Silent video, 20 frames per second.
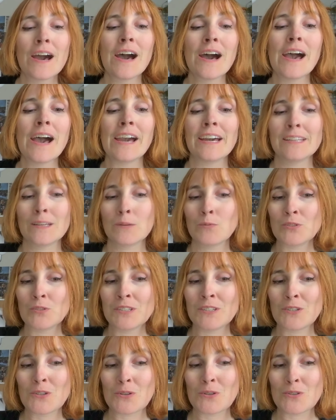and I'm
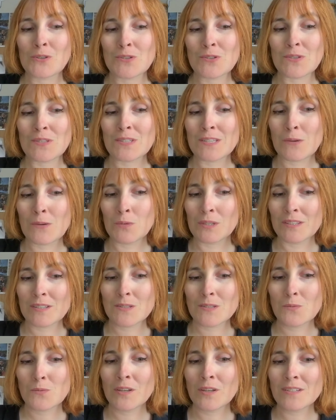really curious to see what
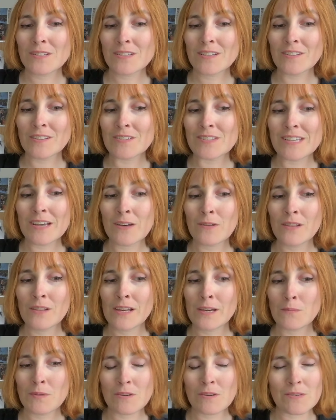this one is gonna sound
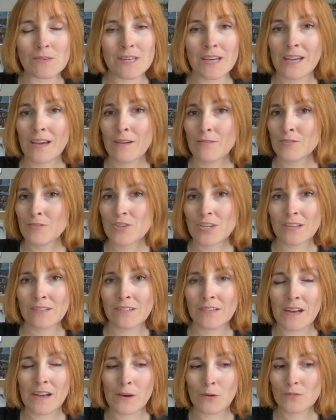like because I haven't
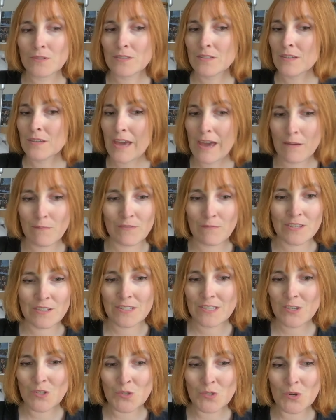checked out MV
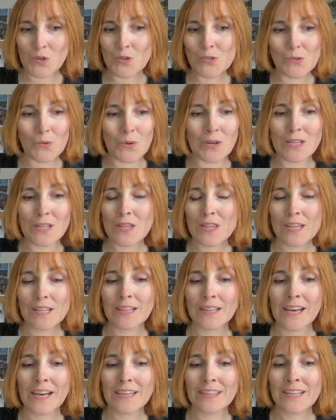teasers or anything
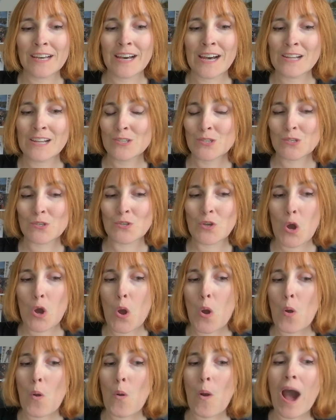like that,
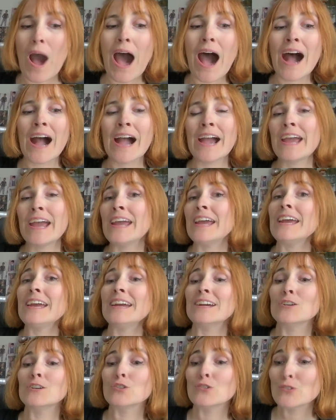so I
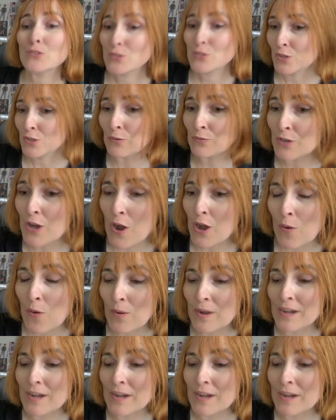don't know.